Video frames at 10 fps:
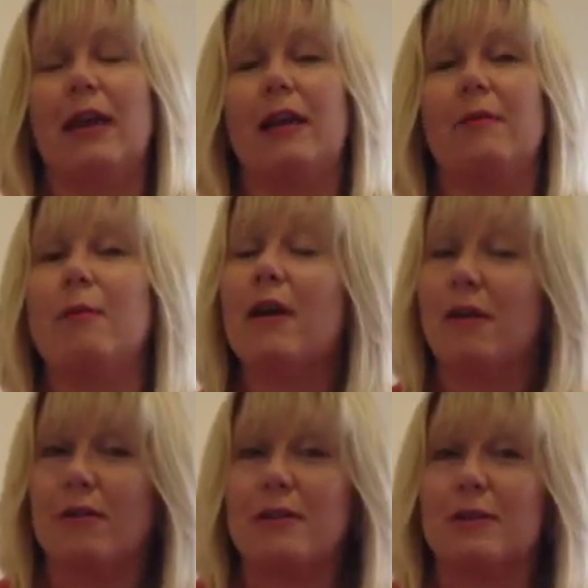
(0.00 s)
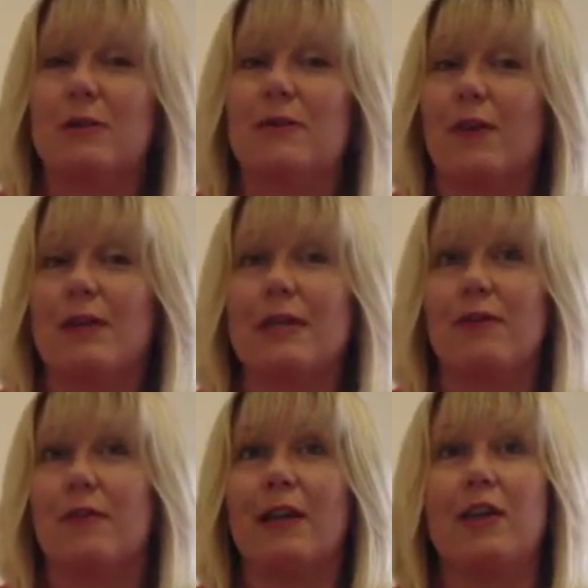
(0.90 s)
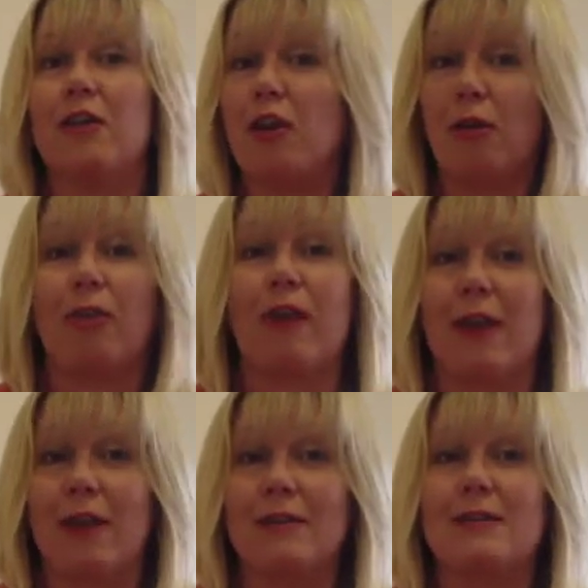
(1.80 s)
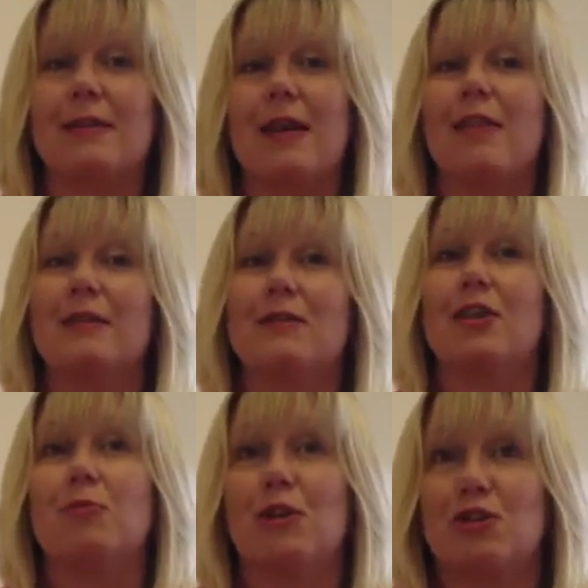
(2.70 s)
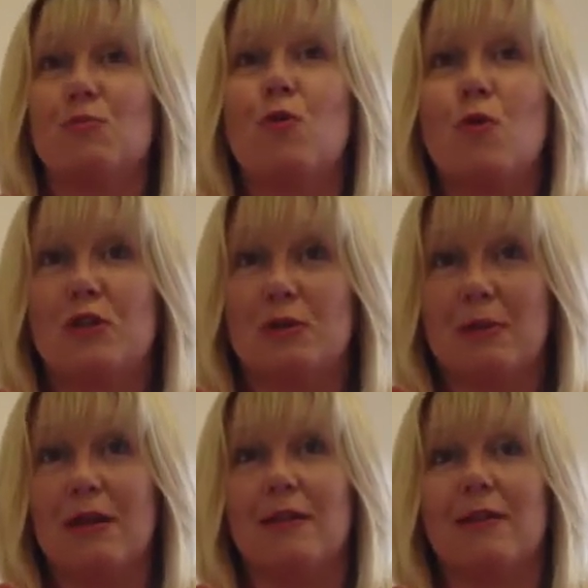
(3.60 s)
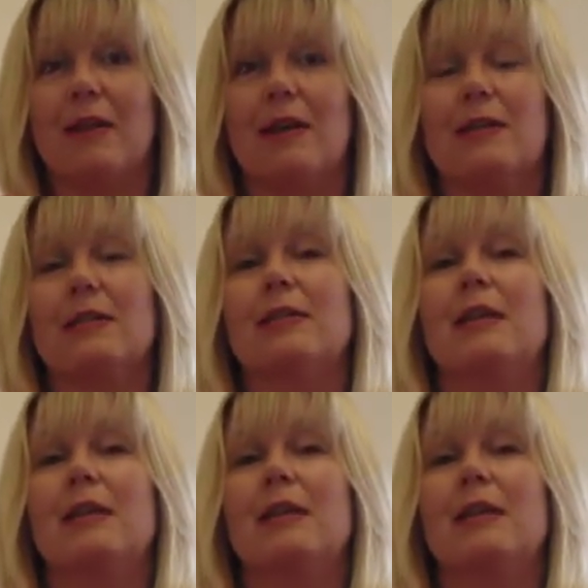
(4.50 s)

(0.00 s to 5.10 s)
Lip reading: And my answer was very definitely, no thanks. There's so much more to me than that.